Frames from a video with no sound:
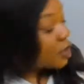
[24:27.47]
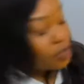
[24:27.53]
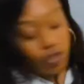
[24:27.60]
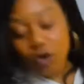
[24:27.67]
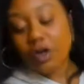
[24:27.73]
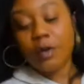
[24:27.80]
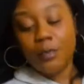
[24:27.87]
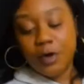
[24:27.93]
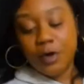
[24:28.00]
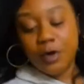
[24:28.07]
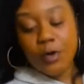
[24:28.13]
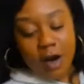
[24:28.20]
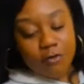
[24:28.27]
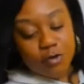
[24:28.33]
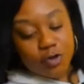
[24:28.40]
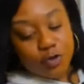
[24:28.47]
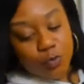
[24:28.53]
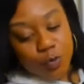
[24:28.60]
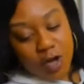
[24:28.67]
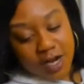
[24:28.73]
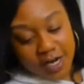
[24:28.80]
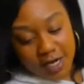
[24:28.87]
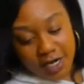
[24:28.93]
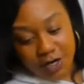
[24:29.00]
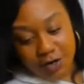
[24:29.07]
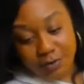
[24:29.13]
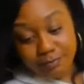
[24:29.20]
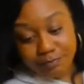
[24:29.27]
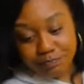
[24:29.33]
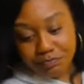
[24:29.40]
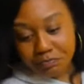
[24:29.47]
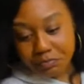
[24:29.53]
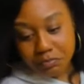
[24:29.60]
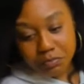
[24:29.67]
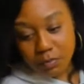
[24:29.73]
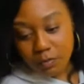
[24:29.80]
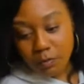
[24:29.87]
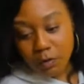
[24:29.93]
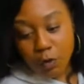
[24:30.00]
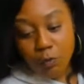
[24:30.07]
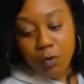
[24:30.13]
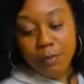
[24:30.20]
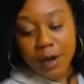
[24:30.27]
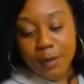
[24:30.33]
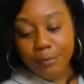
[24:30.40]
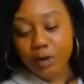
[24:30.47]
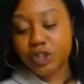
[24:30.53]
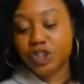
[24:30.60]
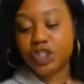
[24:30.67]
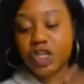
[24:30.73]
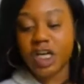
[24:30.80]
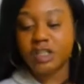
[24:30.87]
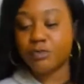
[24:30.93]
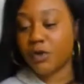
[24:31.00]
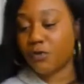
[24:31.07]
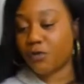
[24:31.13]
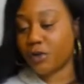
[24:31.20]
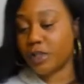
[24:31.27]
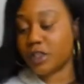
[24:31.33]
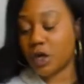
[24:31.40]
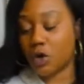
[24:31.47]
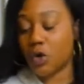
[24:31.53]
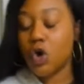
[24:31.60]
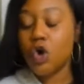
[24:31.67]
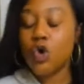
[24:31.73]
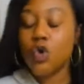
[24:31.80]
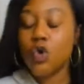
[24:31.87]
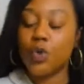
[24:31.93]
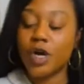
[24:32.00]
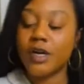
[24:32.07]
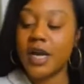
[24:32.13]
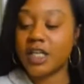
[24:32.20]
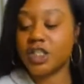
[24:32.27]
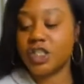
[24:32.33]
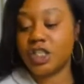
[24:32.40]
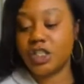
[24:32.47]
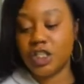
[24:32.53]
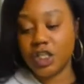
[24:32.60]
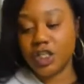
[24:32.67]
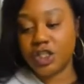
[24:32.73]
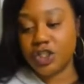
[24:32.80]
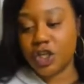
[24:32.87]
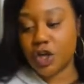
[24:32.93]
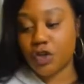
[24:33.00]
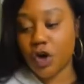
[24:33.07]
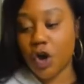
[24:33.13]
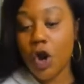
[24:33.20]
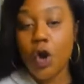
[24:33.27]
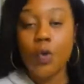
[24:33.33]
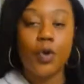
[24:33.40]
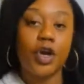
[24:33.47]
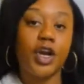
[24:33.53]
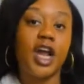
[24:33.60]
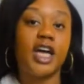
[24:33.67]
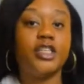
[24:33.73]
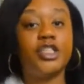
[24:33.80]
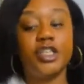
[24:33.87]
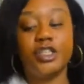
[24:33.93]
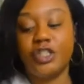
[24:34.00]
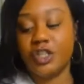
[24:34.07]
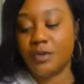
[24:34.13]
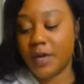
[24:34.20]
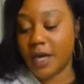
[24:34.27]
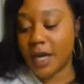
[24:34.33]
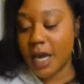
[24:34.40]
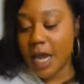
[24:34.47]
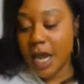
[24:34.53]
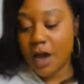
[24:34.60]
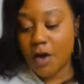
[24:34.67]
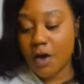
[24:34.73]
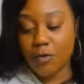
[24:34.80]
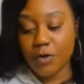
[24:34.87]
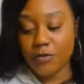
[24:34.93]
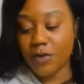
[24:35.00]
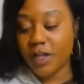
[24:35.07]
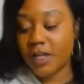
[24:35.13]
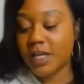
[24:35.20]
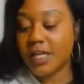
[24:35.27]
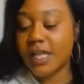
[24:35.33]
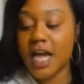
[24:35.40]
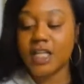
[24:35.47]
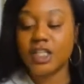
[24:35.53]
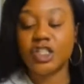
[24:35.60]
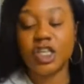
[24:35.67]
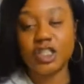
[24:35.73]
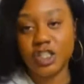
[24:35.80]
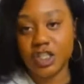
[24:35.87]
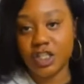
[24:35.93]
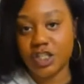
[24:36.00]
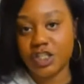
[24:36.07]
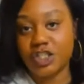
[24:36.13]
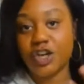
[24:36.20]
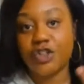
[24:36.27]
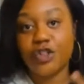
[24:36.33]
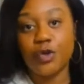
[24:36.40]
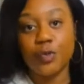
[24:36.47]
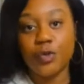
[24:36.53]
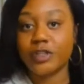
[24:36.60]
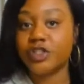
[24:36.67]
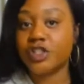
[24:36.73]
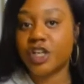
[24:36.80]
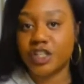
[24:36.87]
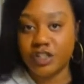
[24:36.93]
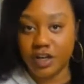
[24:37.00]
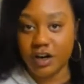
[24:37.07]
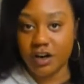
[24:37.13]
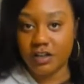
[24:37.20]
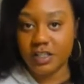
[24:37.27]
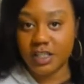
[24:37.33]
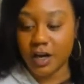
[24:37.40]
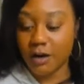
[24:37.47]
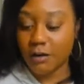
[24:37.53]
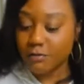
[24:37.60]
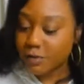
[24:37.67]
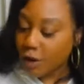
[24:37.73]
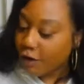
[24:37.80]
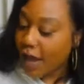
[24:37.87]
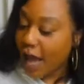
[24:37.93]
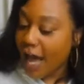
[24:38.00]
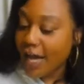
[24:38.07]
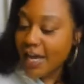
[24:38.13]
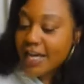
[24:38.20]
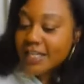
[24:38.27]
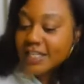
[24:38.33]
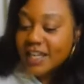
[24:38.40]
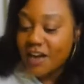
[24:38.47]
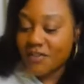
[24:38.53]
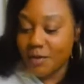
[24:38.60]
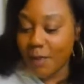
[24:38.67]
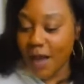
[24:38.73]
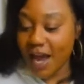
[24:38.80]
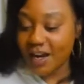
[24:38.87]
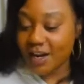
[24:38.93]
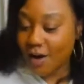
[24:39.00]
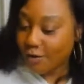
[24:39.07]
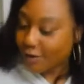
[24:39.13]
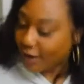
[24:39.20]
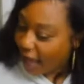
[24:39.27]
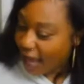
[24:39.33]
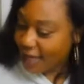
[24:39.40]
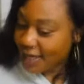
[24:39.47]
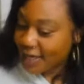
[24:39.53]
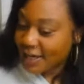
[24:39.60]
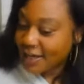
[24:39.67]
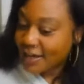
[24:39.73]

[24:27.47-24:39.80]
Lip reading: you can put whatever you want in here. Remember, judgment-free zone. We're not judging each other. We're not judging me. If we're feeling like judging each other, we're judging ourselves. Okay? Is everybody okay?